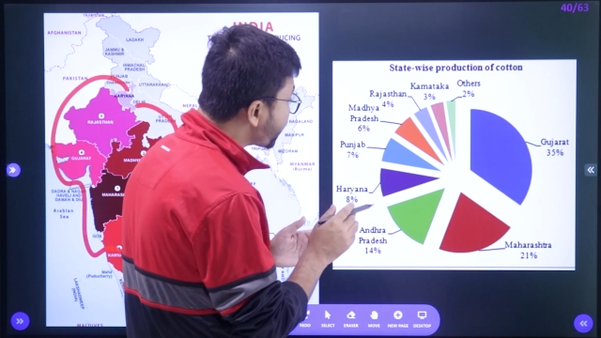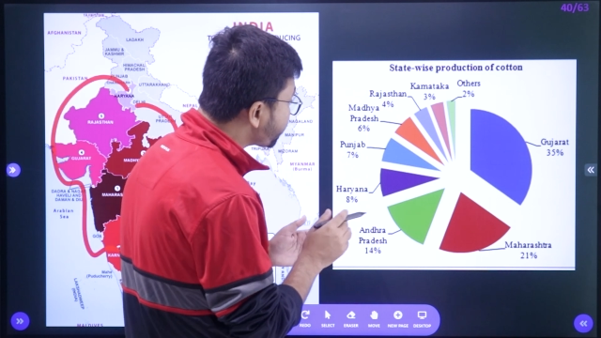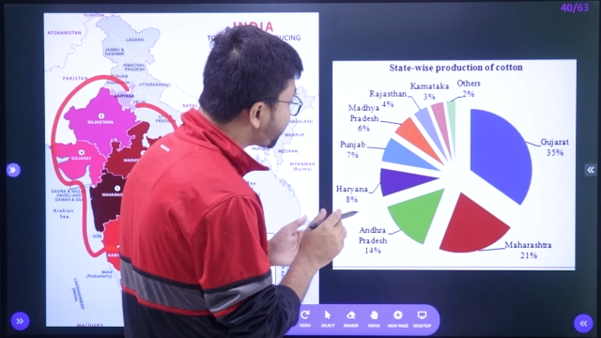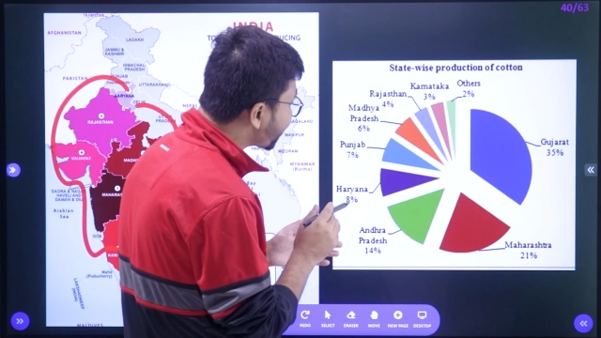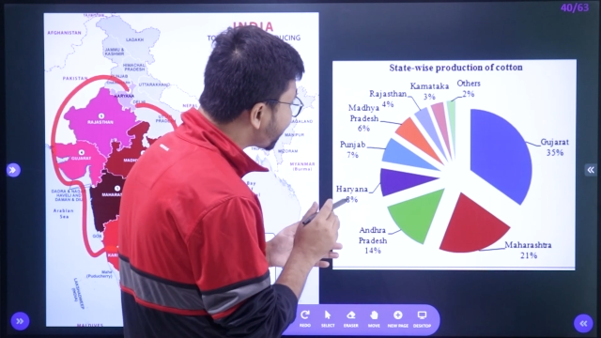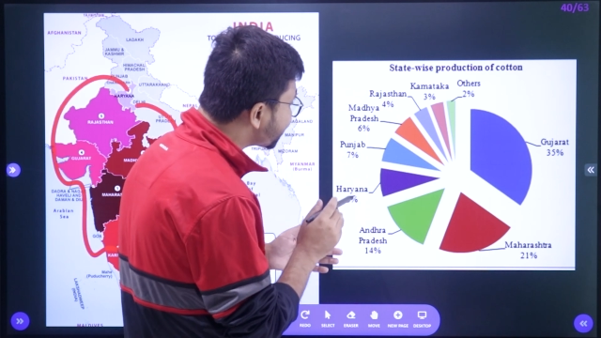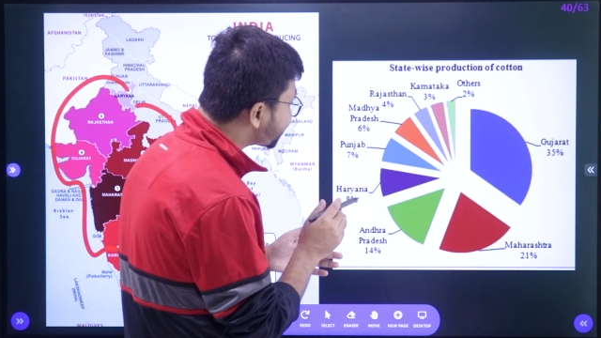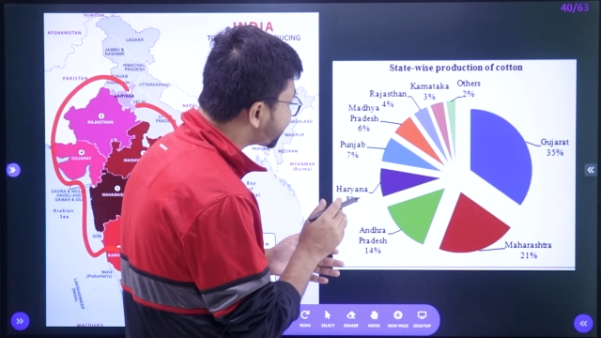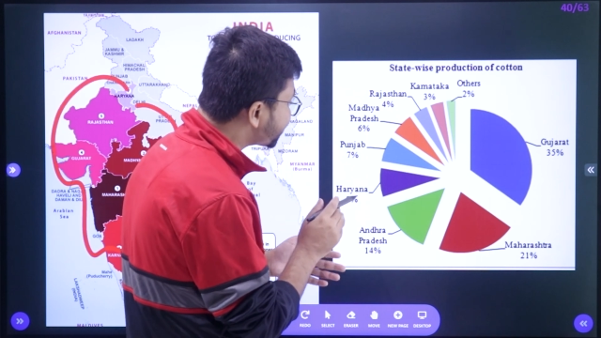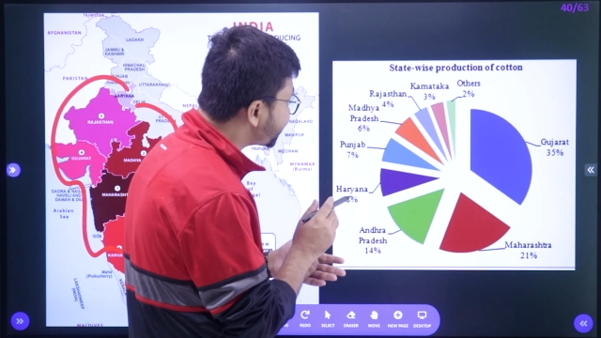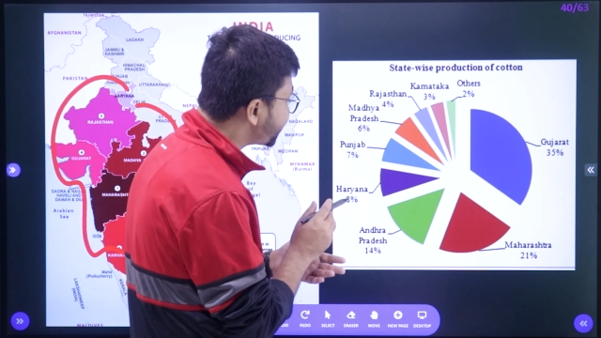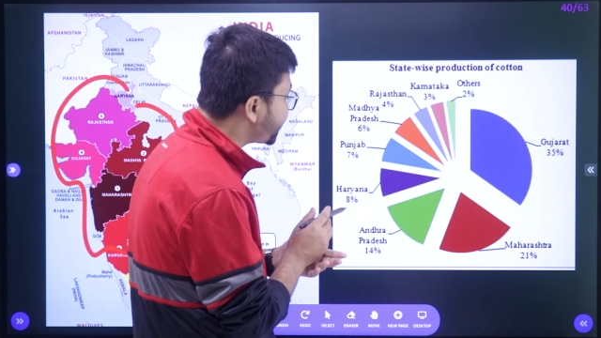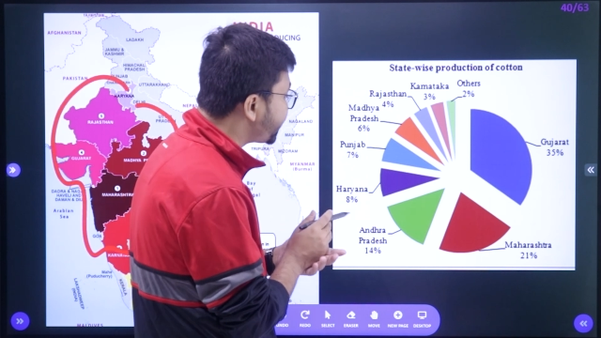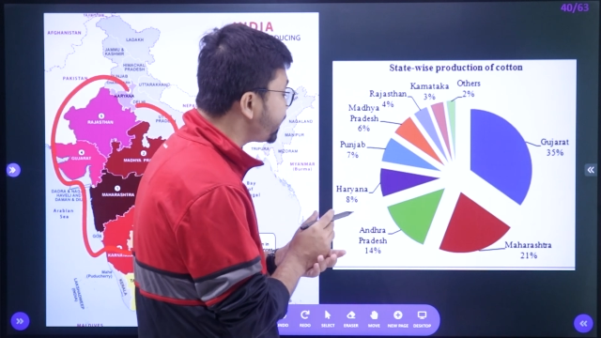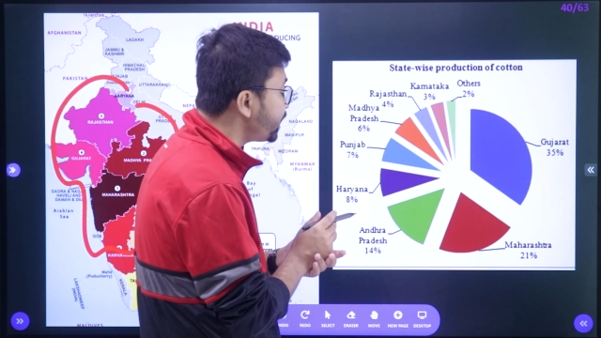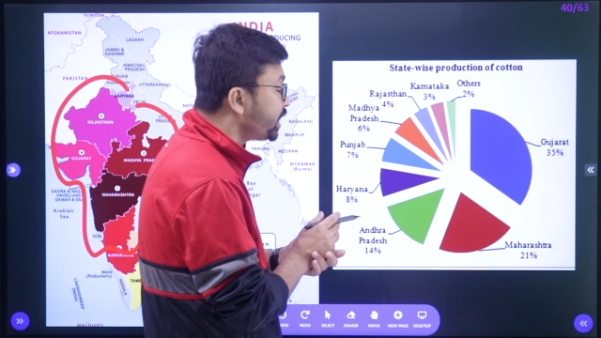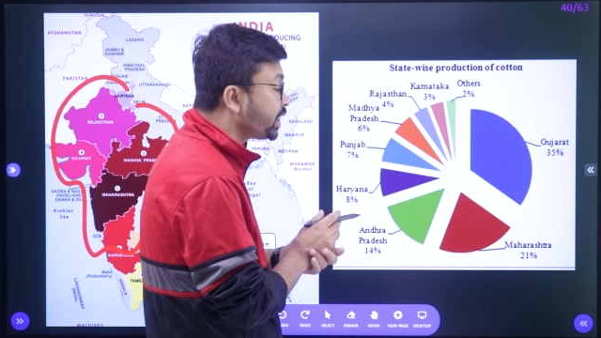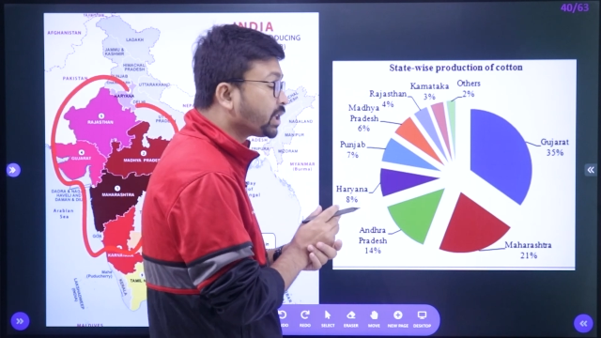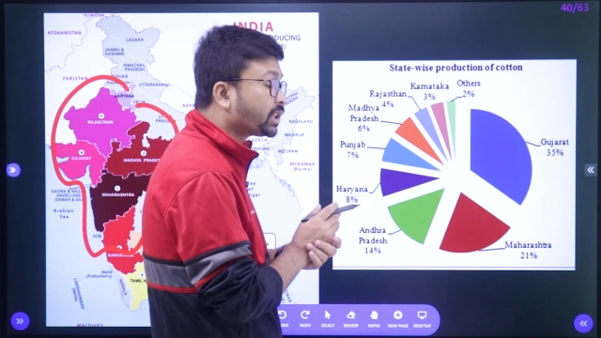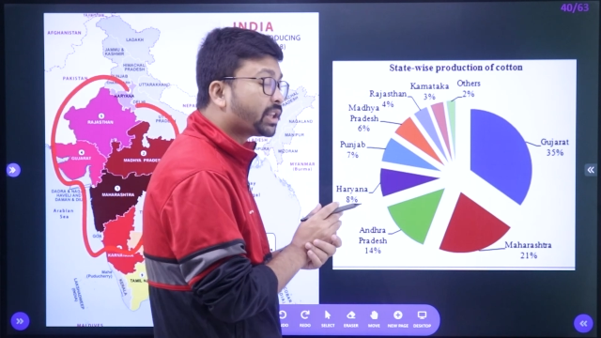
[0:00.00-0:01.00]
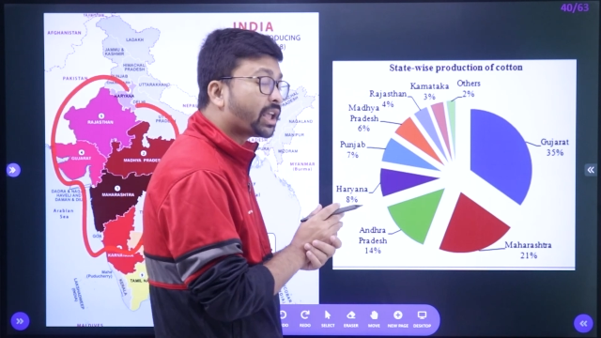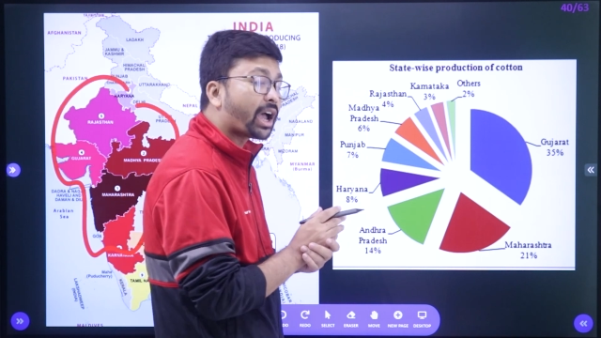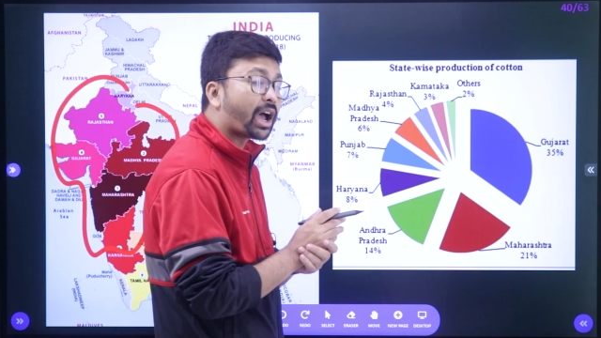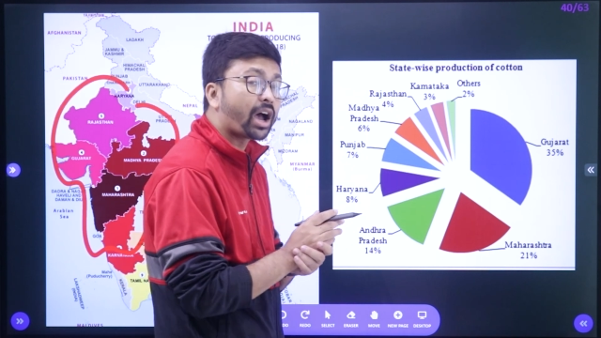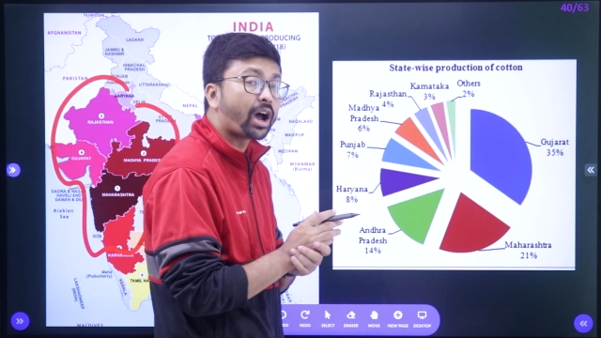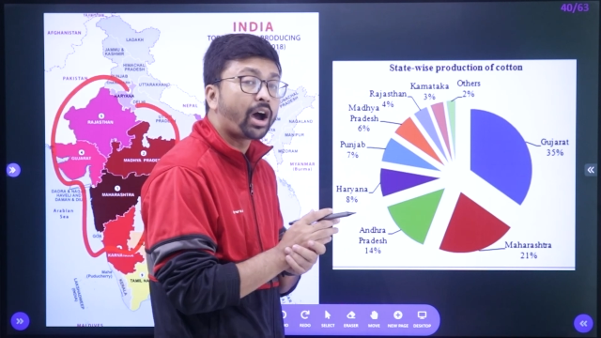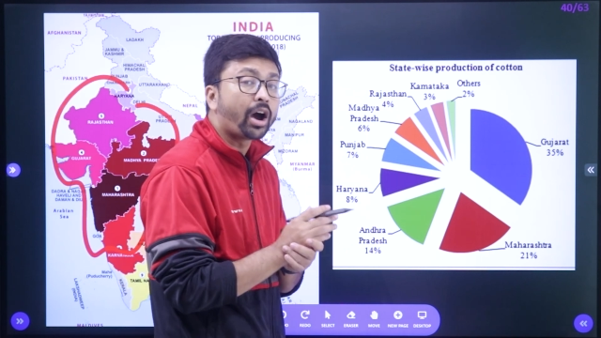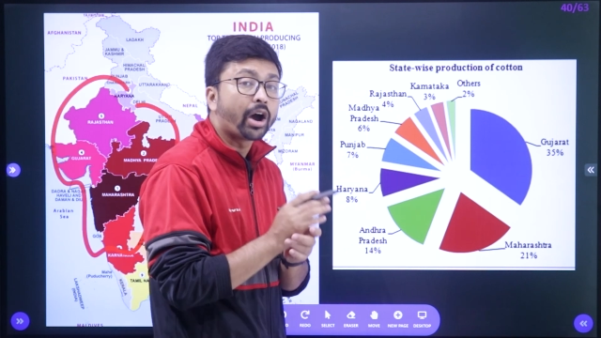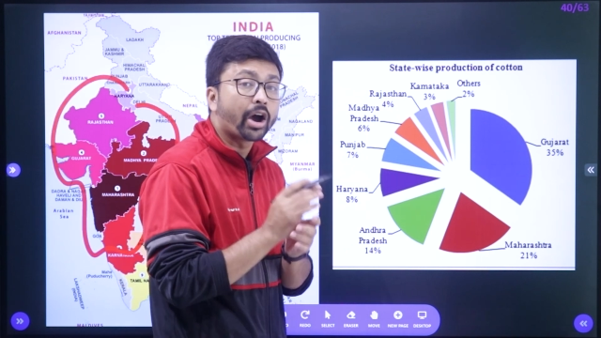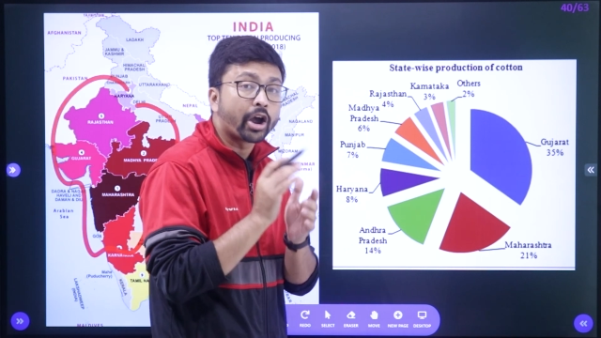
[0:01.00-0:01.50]
you can see
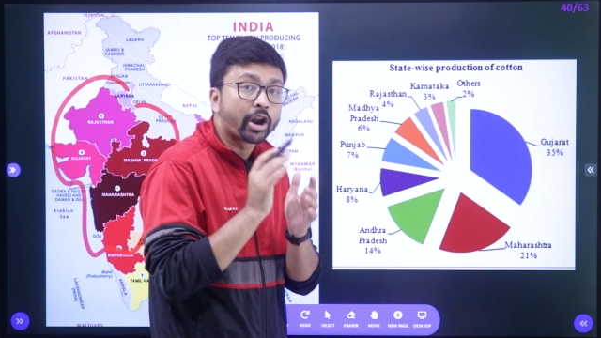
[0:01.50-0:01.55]
the